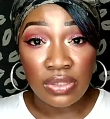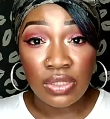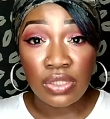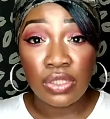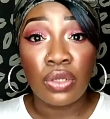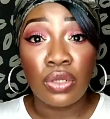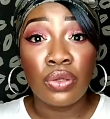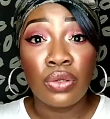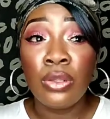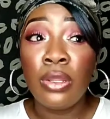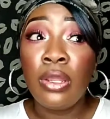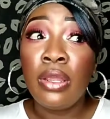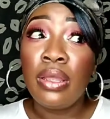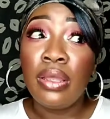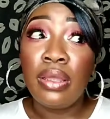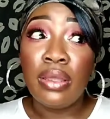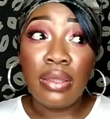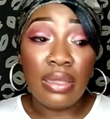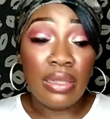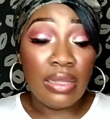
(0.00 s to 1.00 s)
So
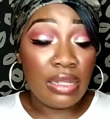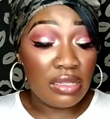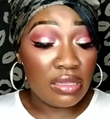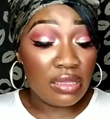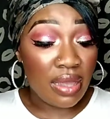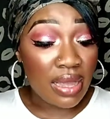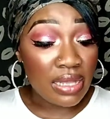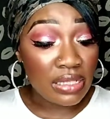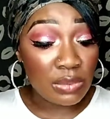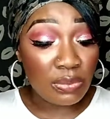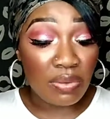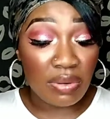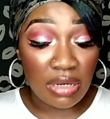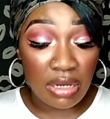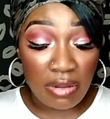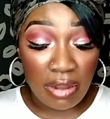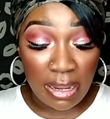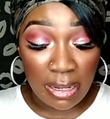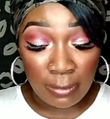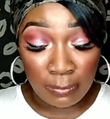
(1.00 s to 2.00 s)
that's pretty
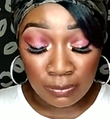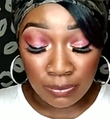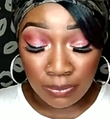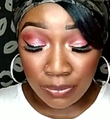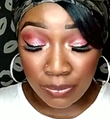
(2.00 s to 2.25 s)
great.